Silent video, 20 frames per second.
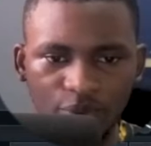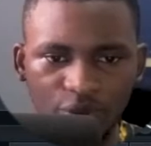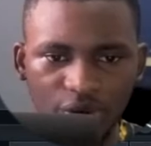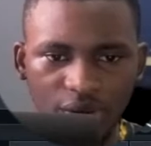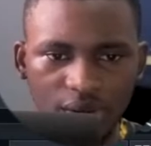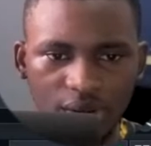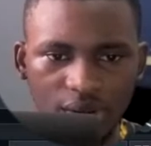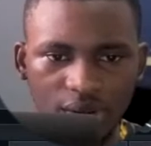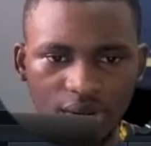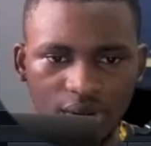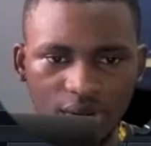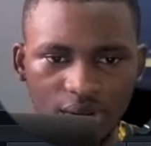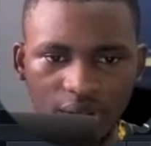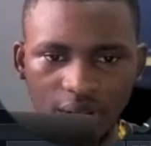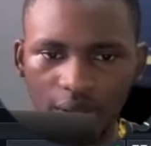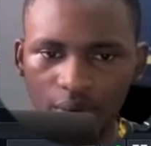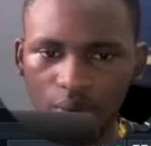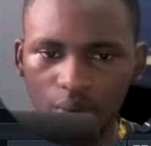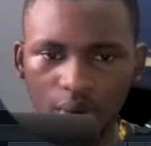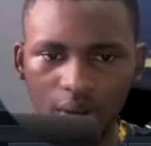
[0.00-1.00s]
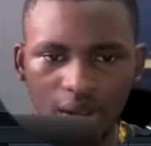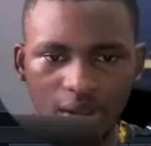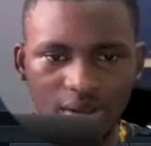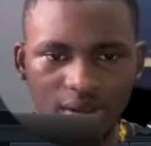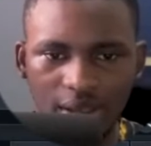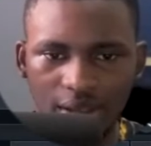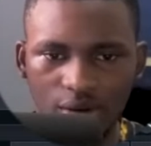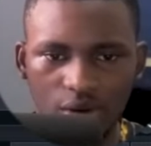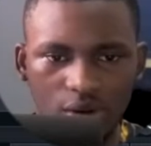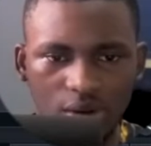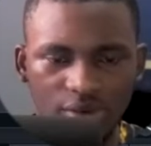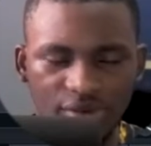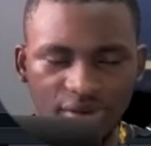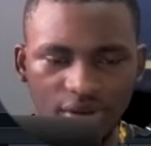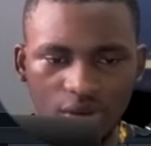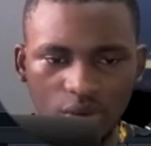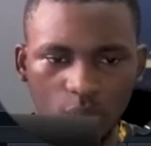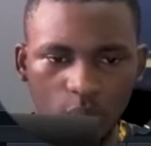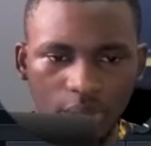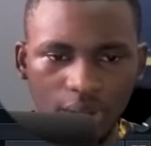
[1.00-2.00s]
this encoder size, just leave it
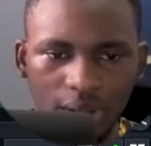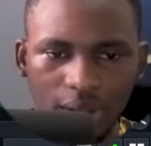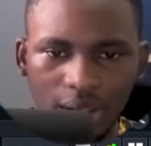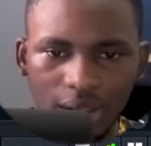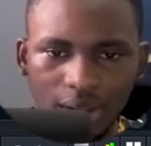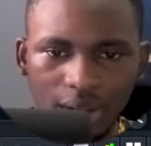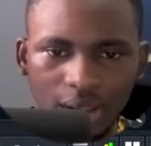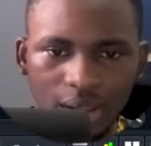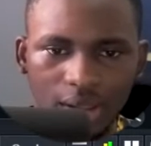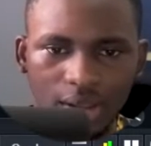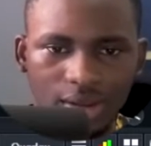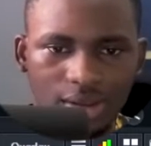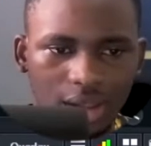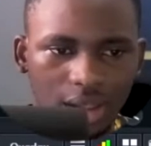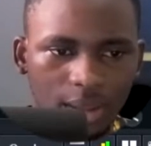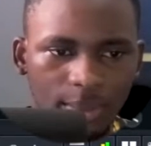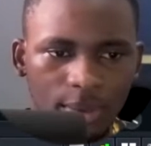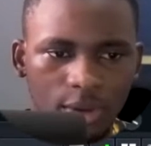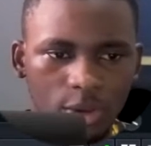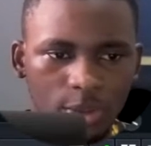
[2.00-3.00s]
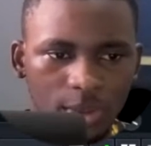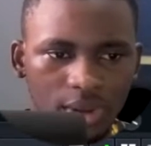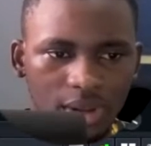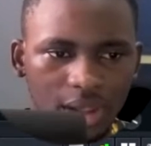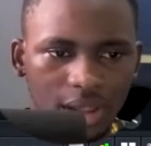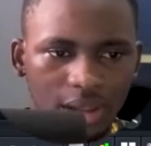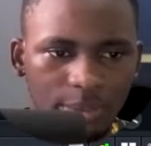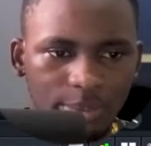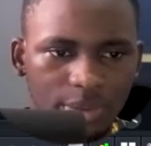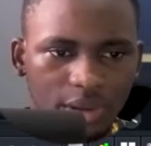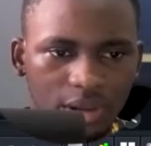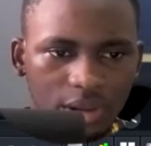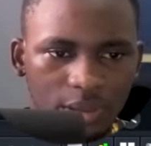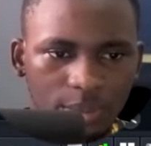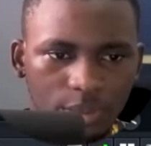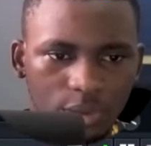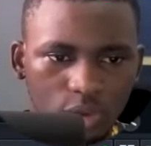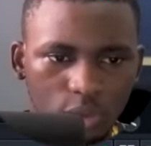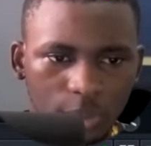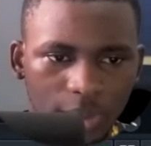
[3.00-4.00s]
this way and Instagram automatically pick the
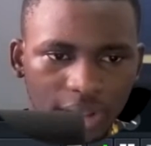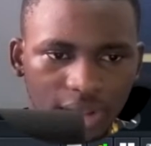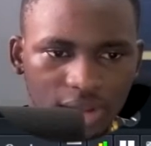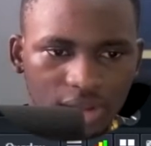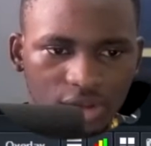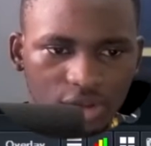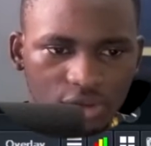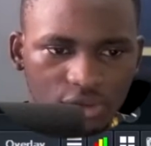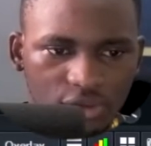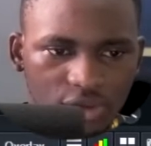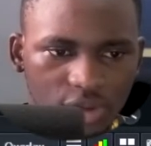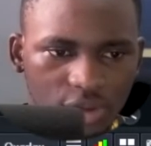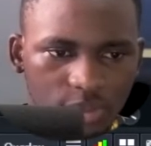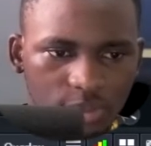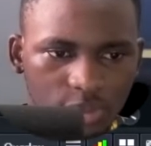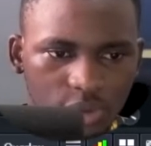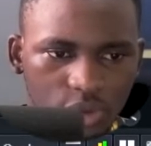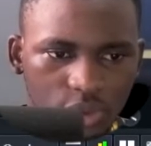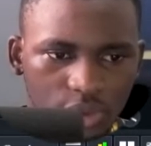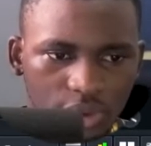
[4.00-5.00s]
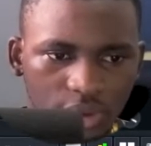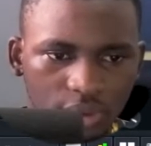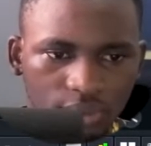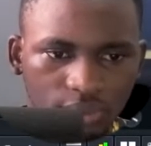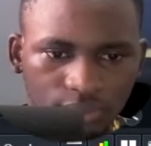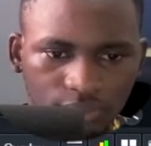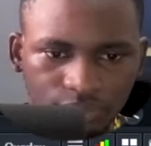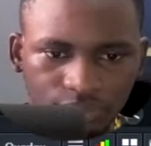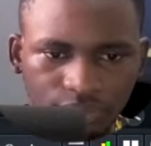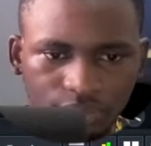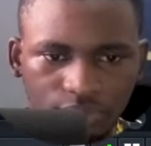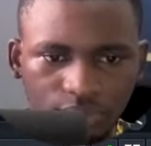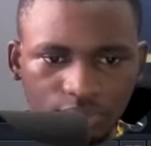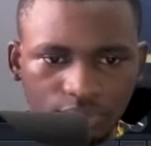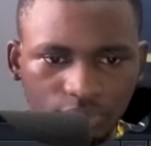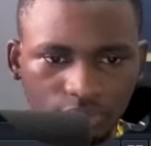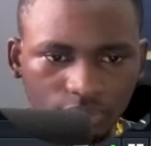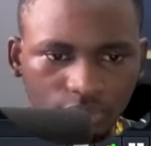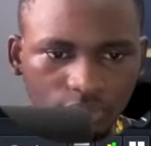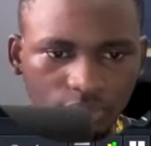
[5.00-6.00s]
middle by itself, this middle here.
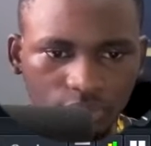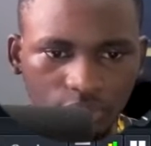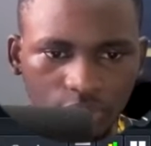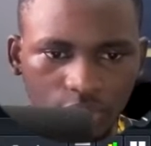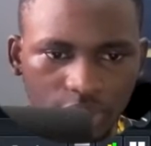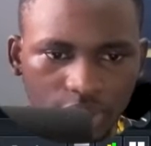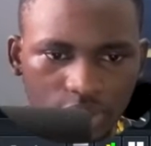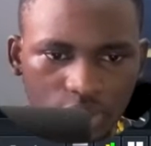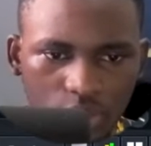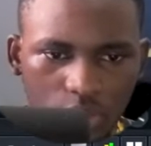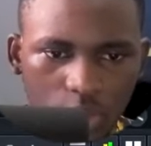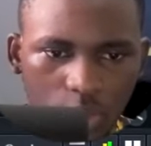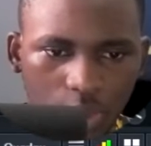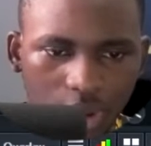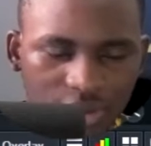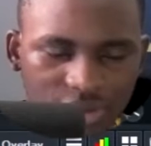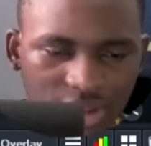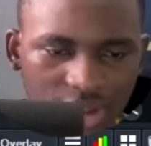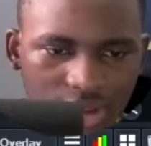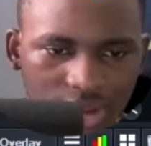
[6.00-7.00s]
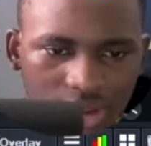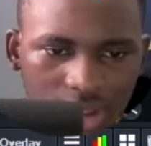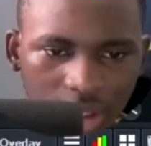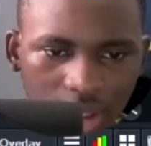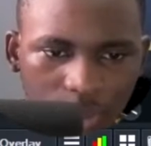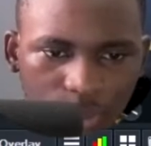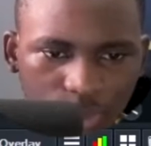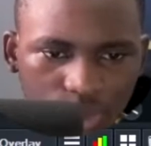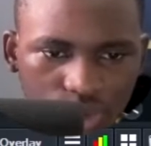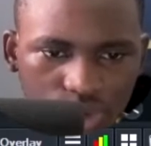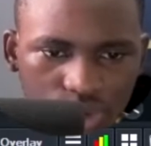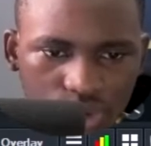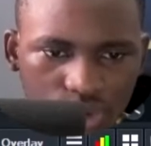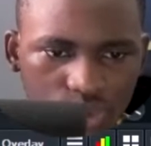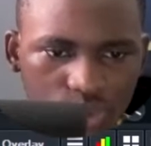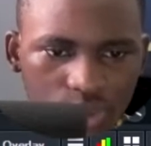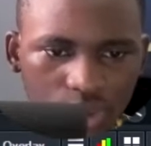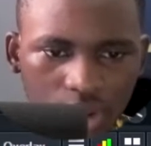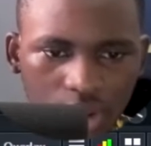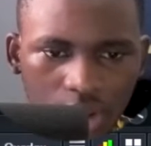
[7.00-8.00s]
Okay, so I've set it now. I put
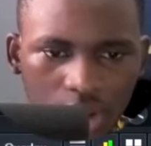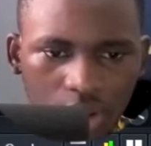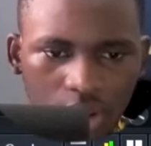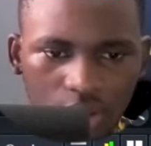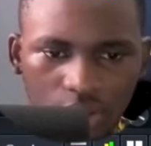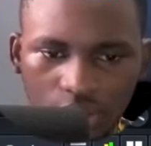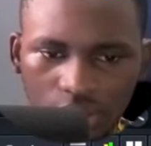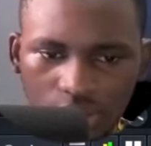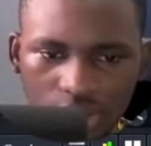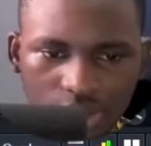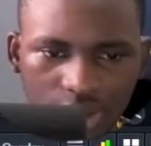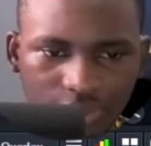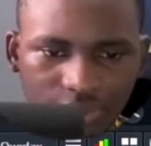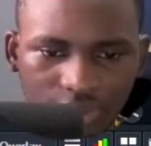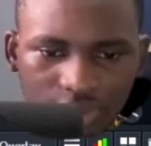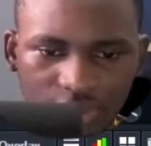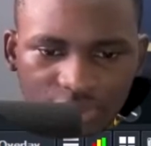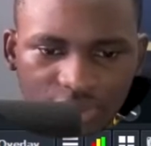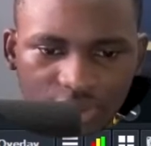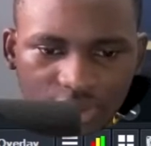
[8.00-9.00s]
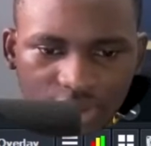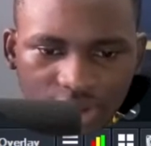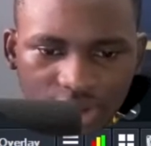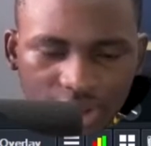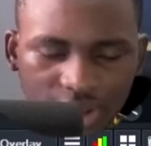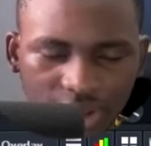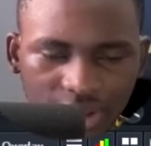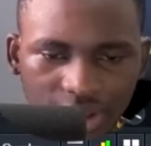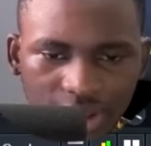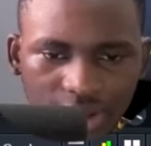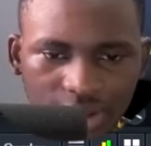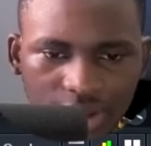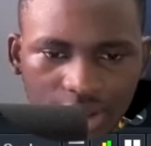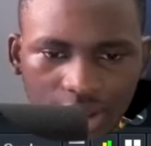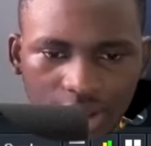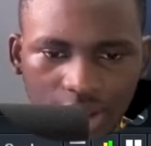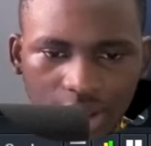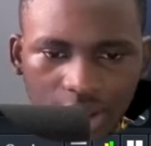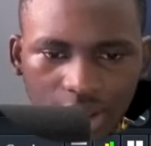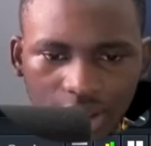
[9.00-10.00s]
two, just have to leave the rest like that
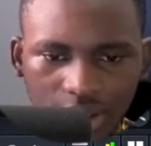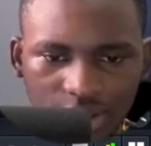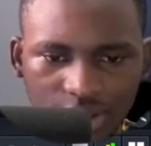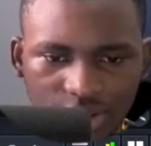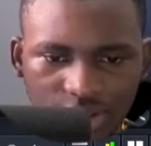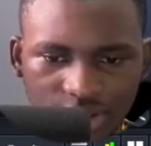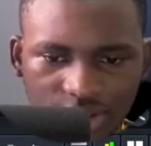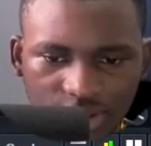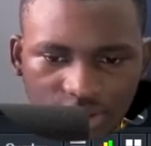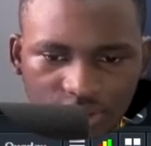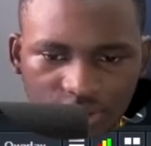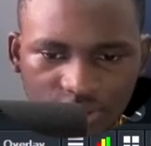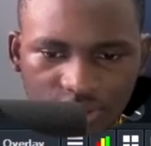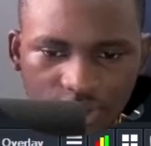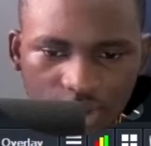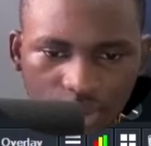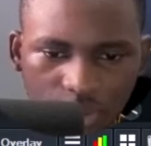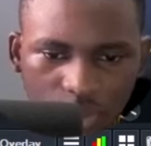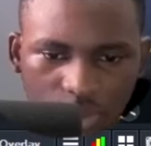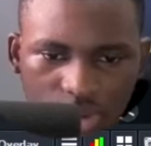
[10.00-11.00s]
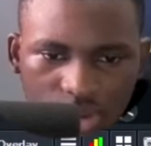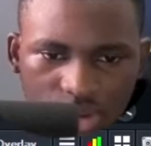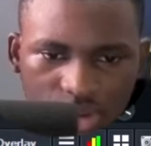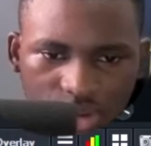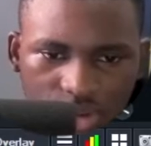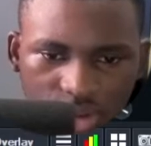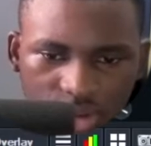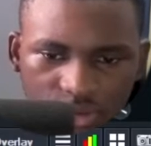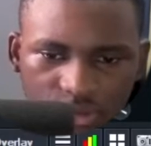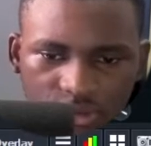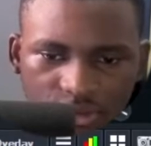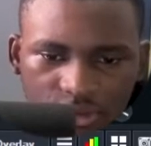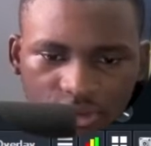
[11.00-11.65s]
and save. Then we save